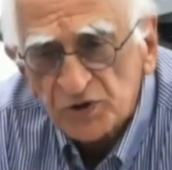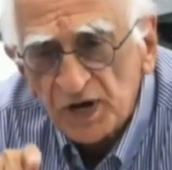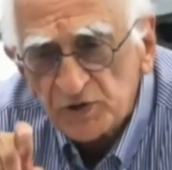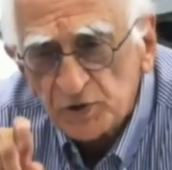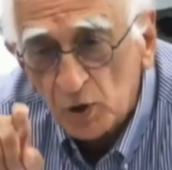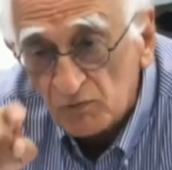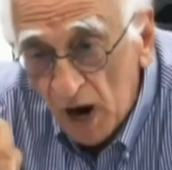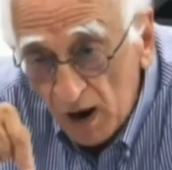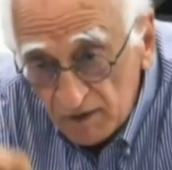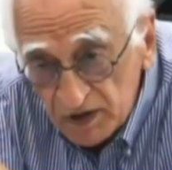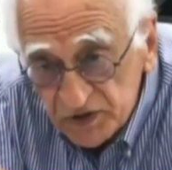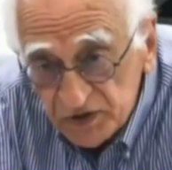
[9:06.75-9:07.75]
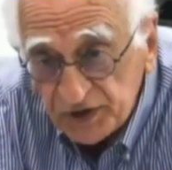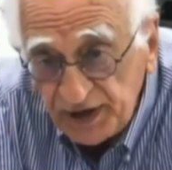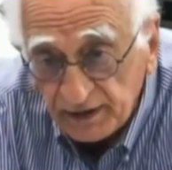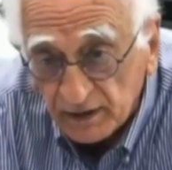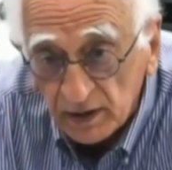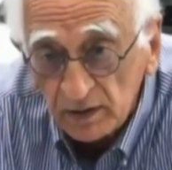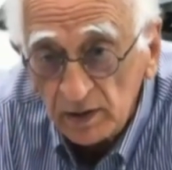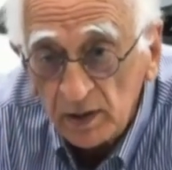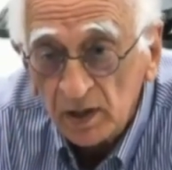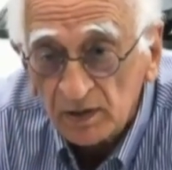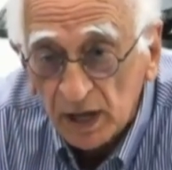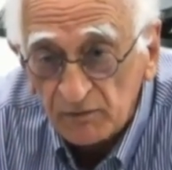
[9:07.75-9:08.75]
oxidation of our
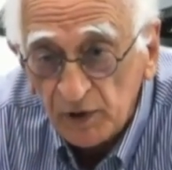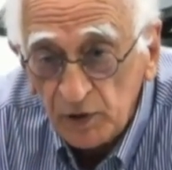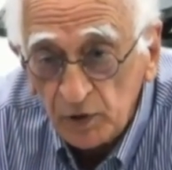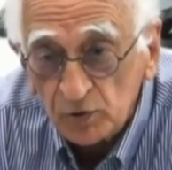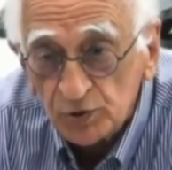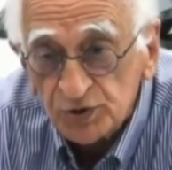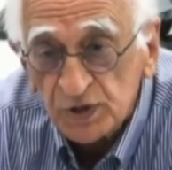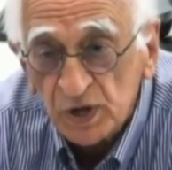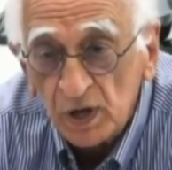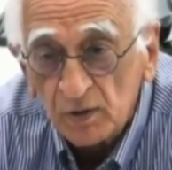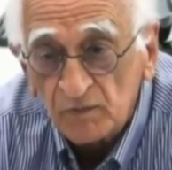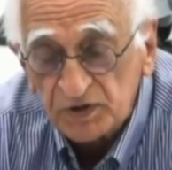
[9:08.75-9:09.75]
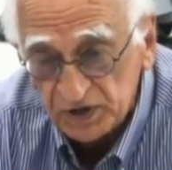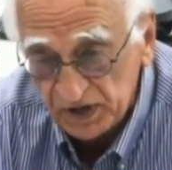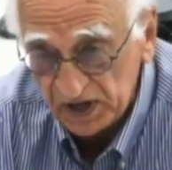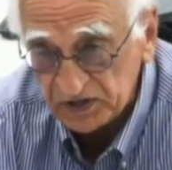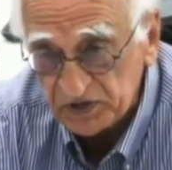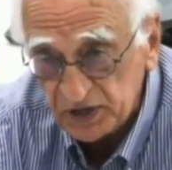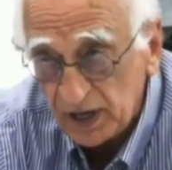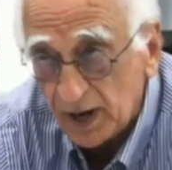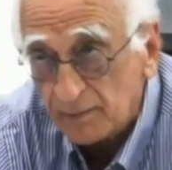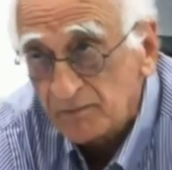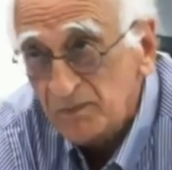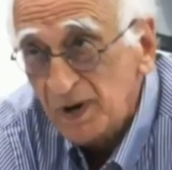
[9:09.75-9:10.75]
steel that we use, which
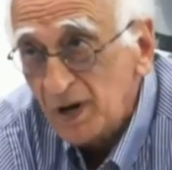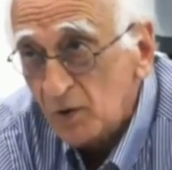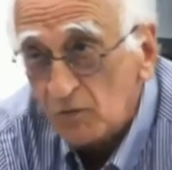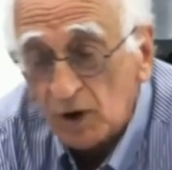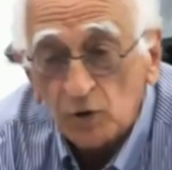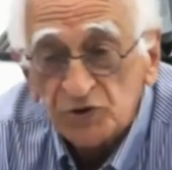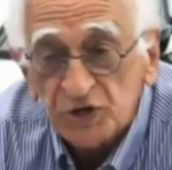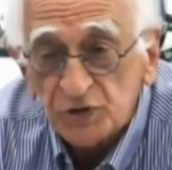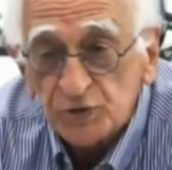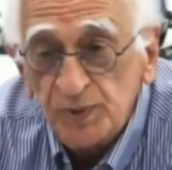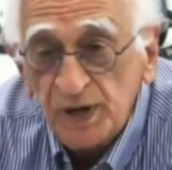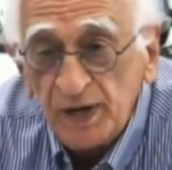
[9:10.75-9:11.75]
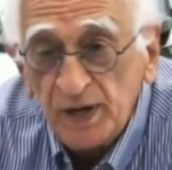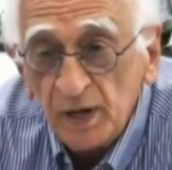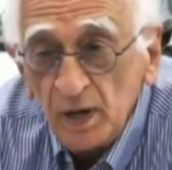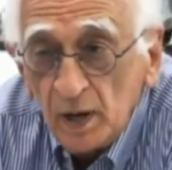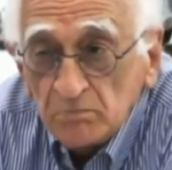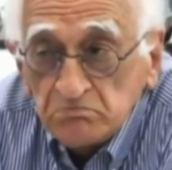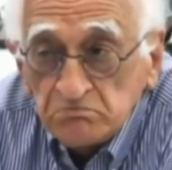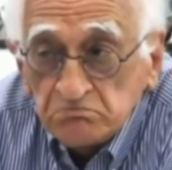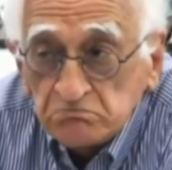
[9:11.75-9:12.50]
is ASTM 106B.